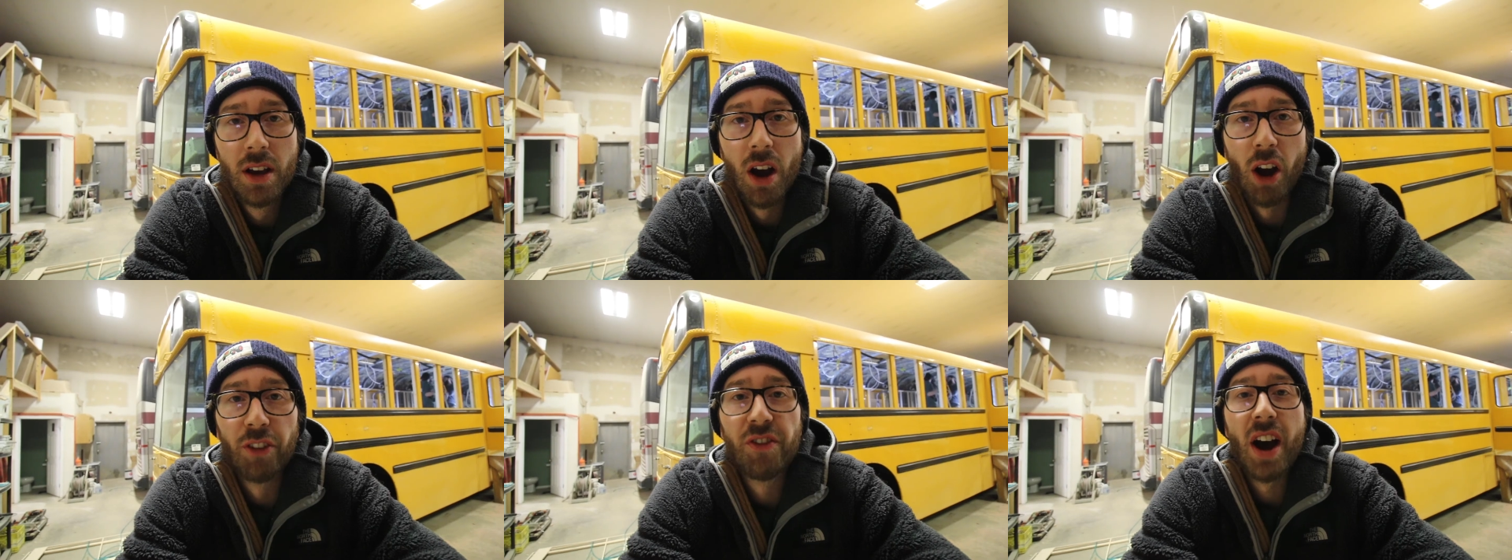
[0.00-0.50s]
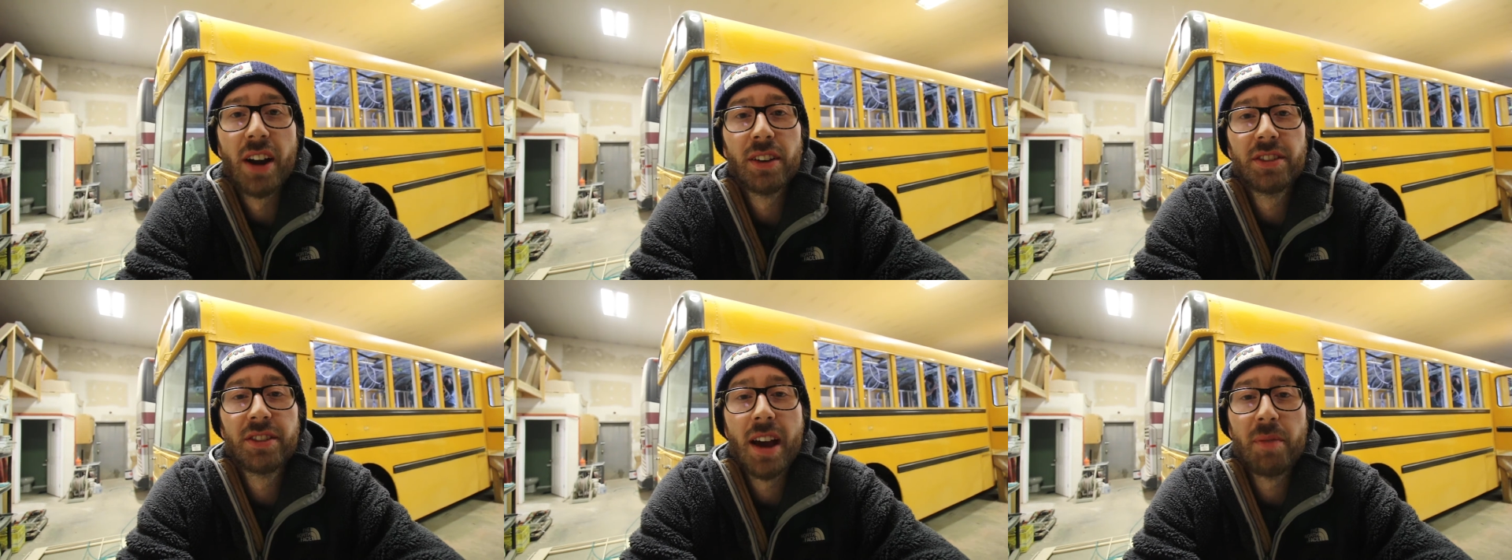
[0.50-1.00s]
Our final
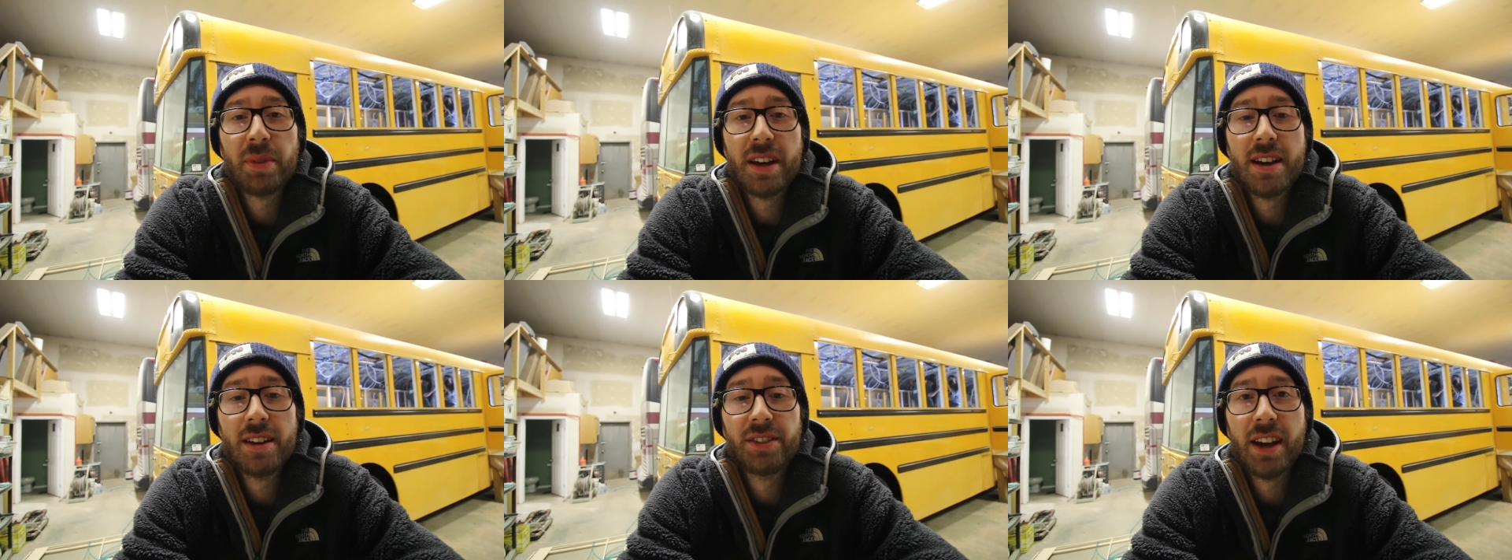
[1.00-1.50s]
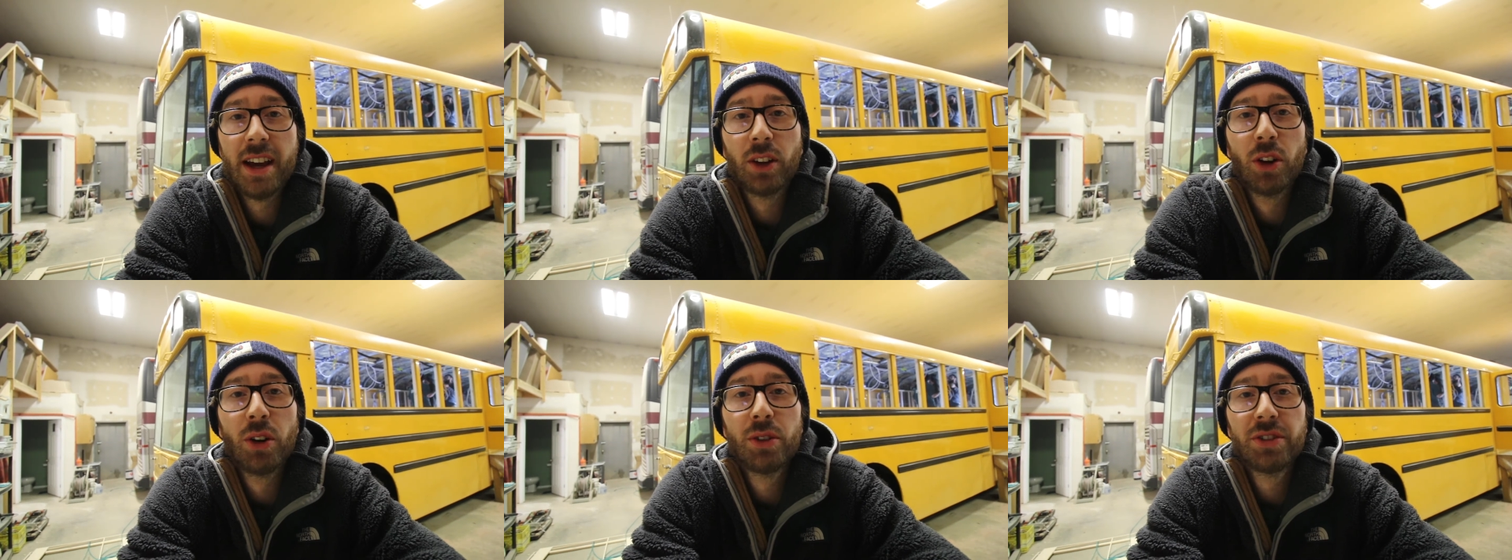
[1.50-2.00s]
step is a
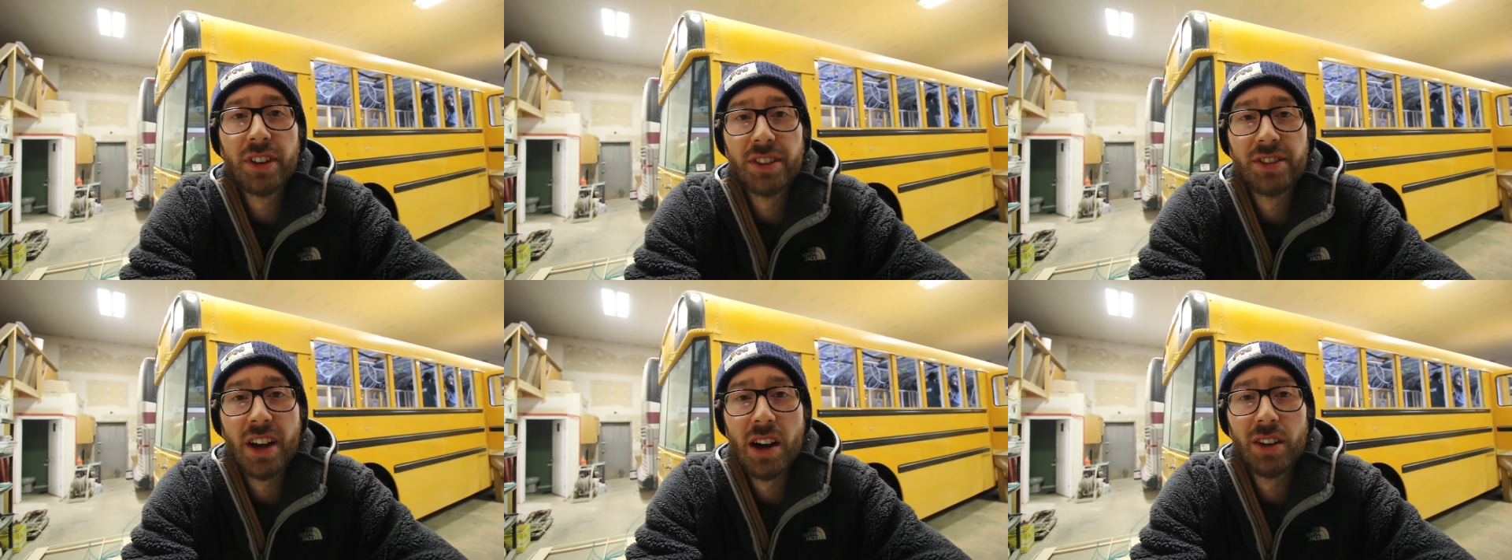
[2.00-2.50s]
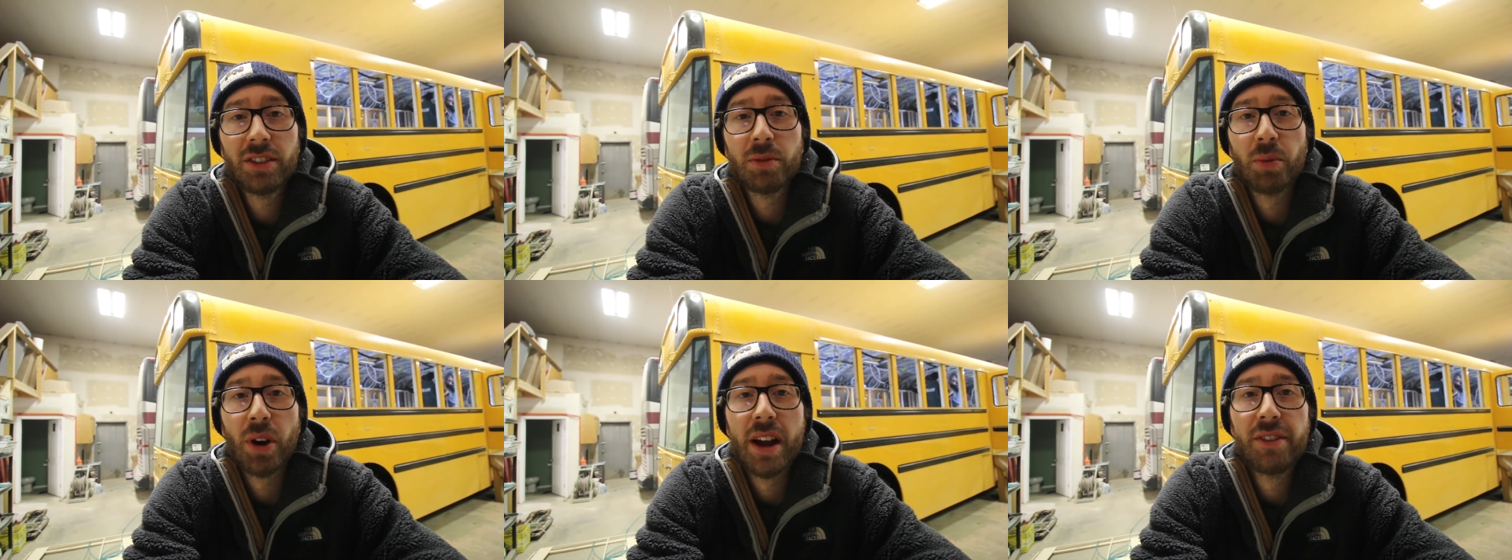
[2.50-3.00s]
closed cell
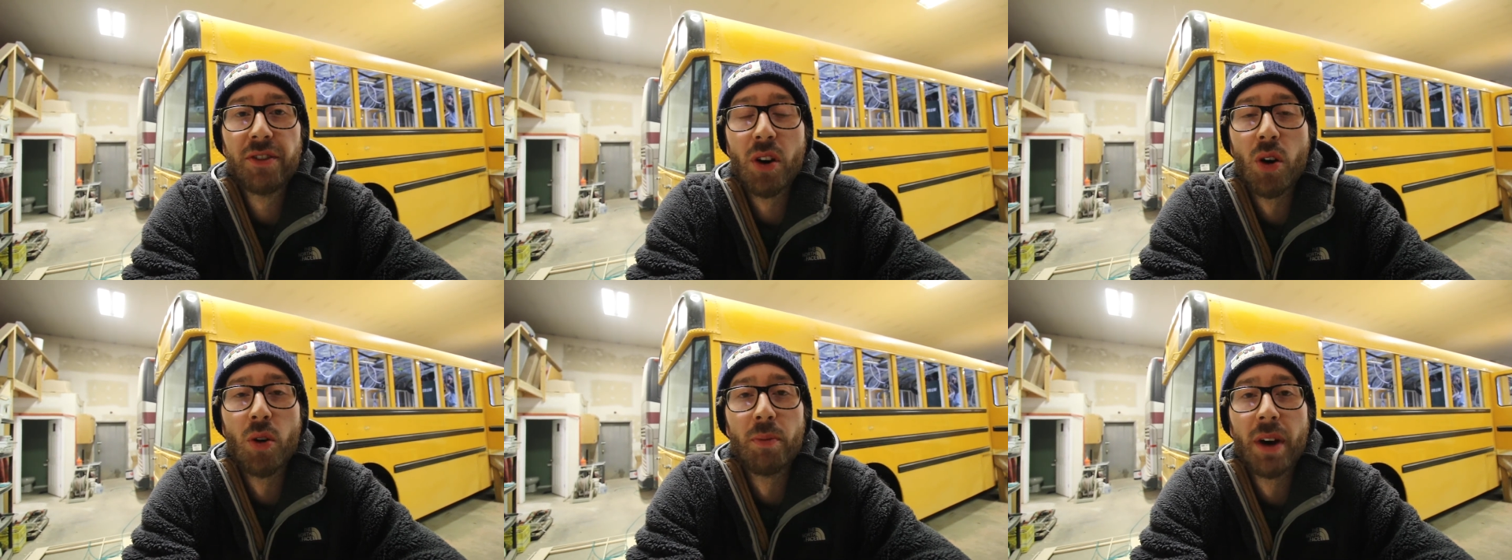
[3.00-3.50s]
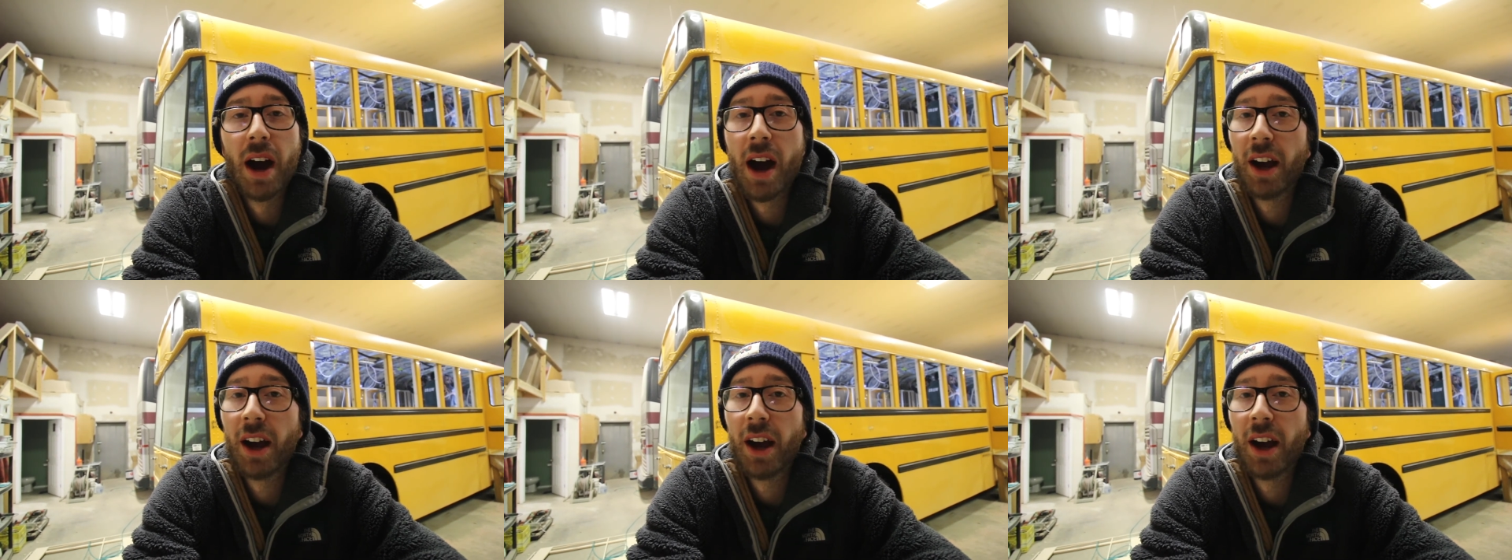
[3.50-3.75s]
spray foam.